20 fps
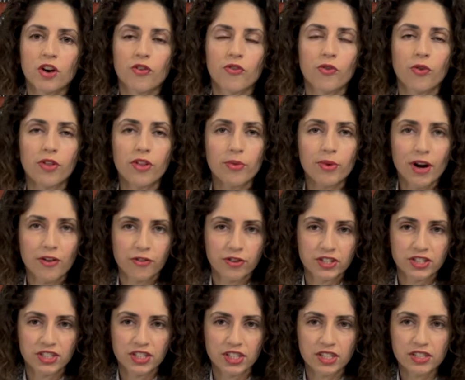For the
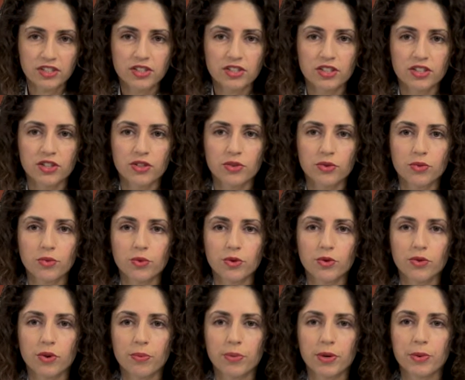references, you
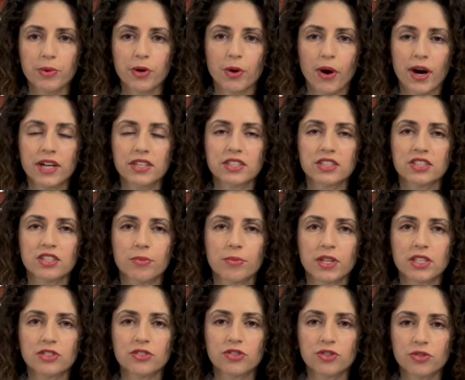will be required to
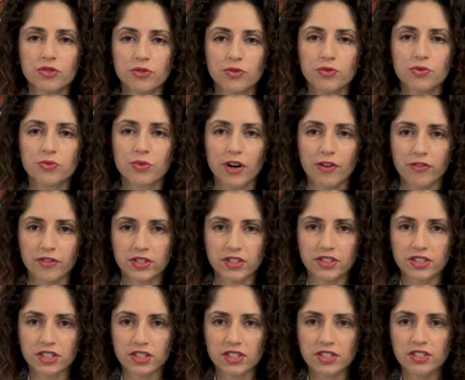submit two
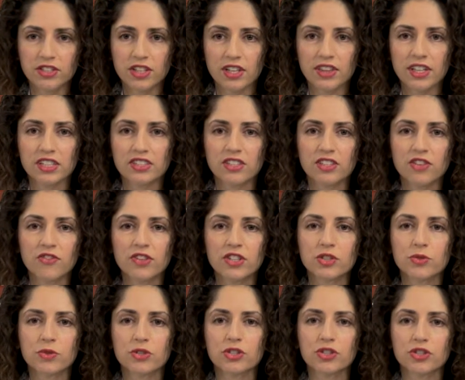references, and these
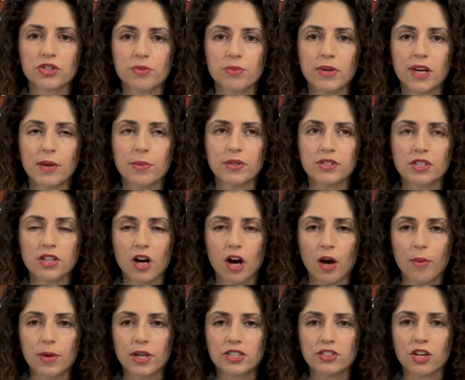individuals should be able to
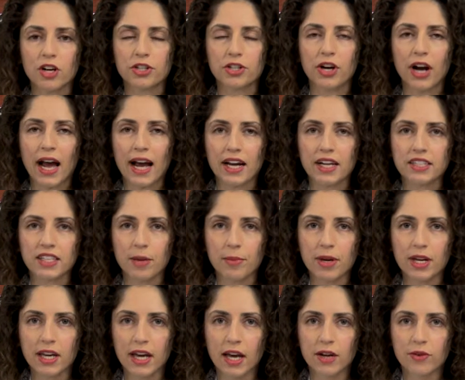comment on your
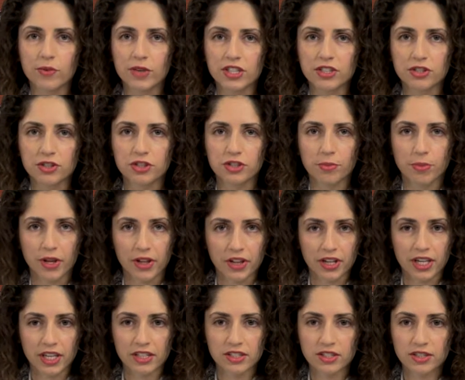academic and research
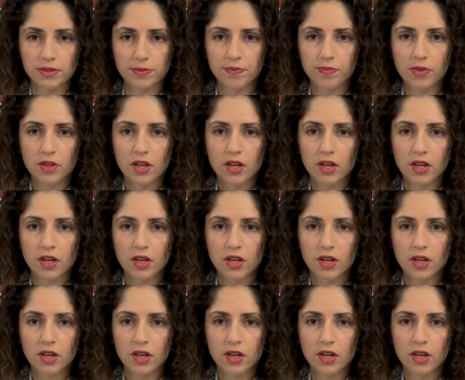abilities.